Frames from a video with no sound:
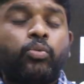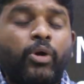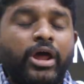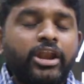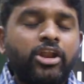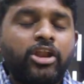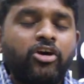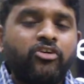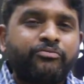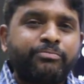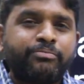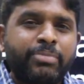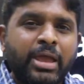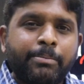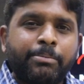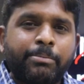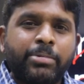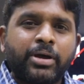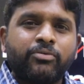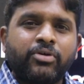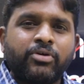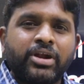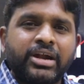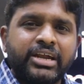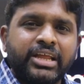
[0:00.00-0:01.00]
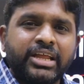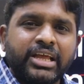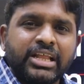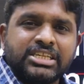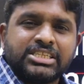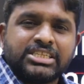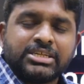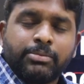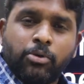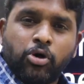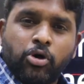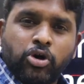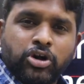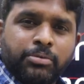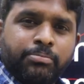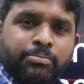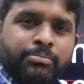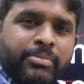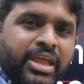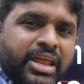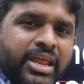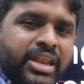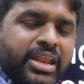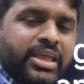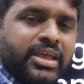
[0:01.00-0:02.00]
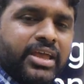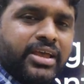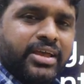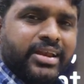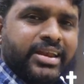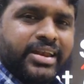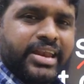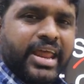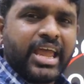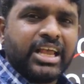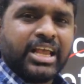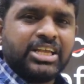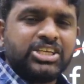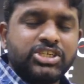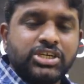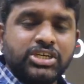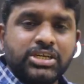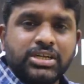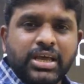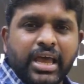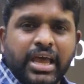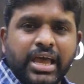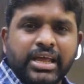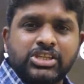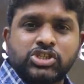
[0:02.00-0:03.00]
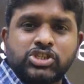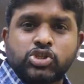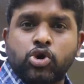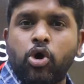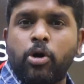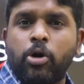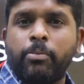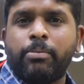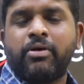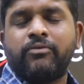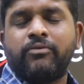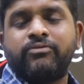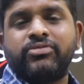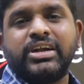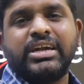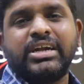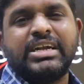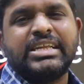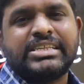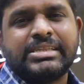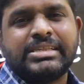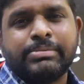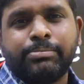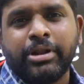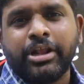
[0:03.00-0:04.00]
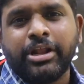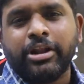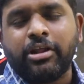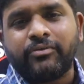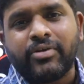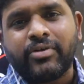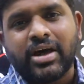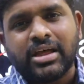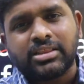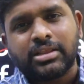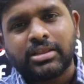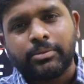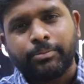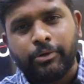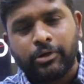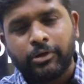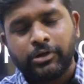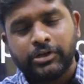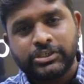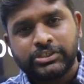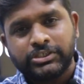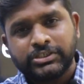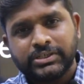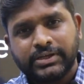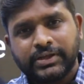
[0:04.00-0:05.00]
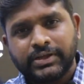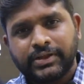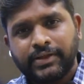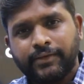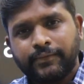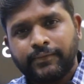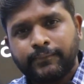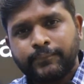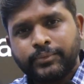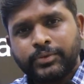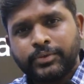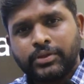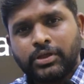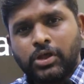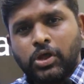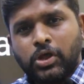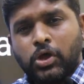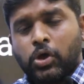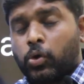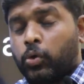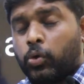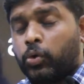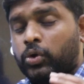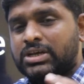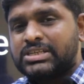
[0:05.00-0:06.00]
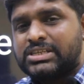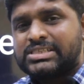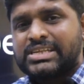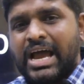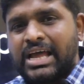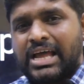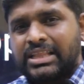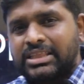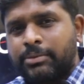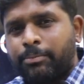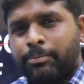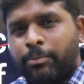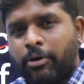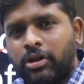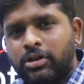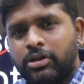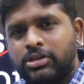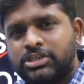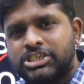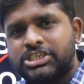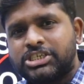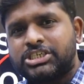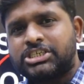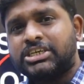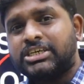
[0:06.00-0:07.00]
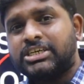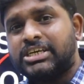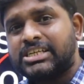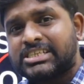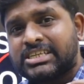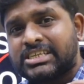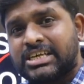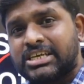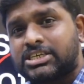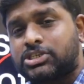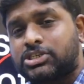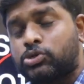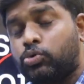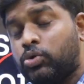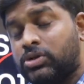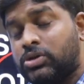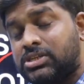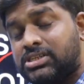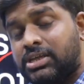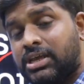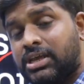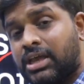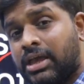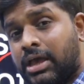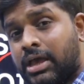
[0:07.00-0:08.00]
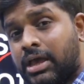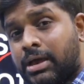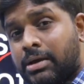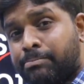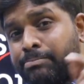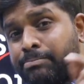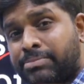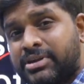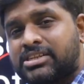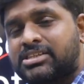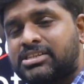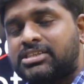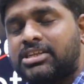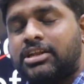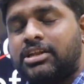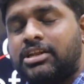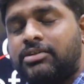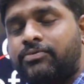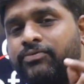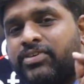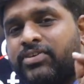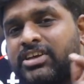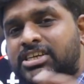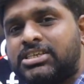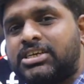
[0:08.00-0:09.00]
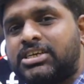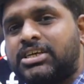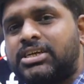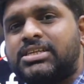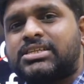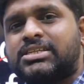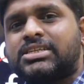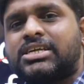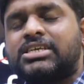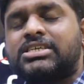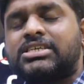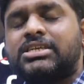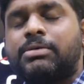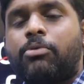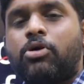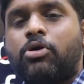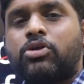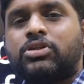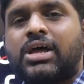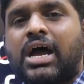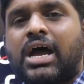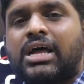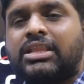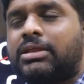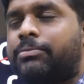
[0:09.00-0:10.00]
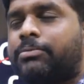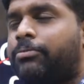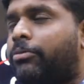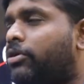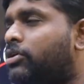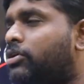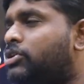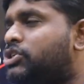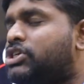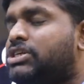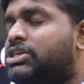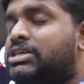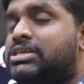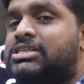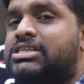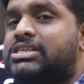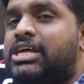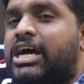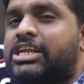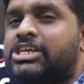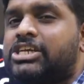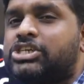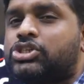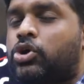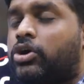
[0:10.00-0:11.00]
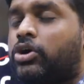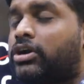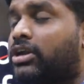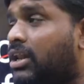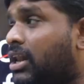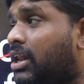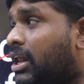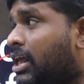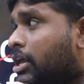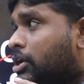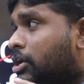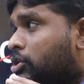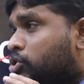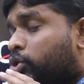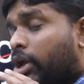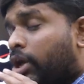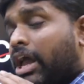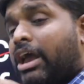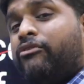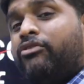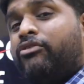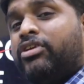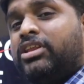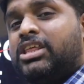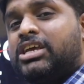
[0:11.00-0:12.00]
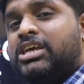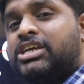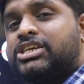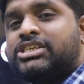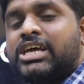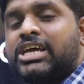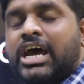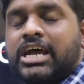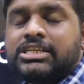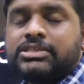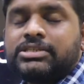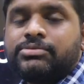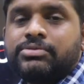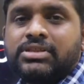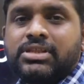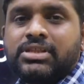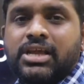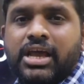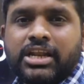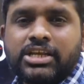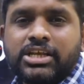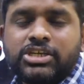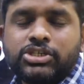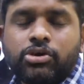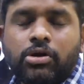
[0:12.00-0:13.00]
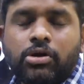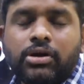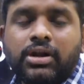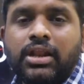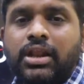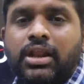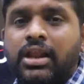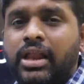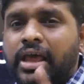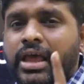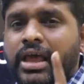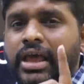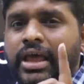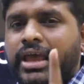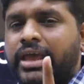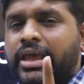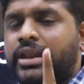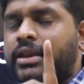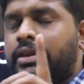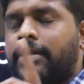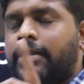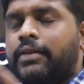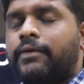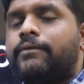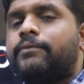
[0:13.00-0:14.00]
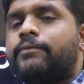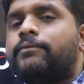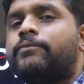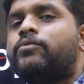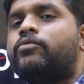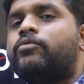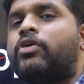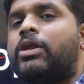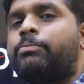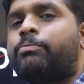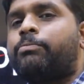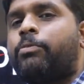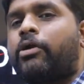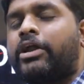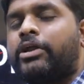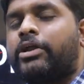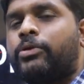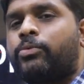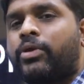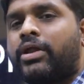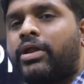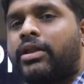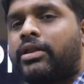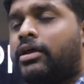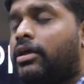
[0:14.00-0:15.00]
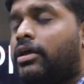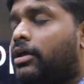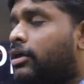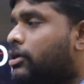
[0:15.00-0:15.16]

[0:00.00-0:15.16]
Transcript: 1 of paper 1, deals about meaning, nature and scope of the discipline of anthropology. Who is the anthropologist discussed? Who is the person first discussed about the anthropology is Aristotle. So everything starts with the Aristotle in 1.1.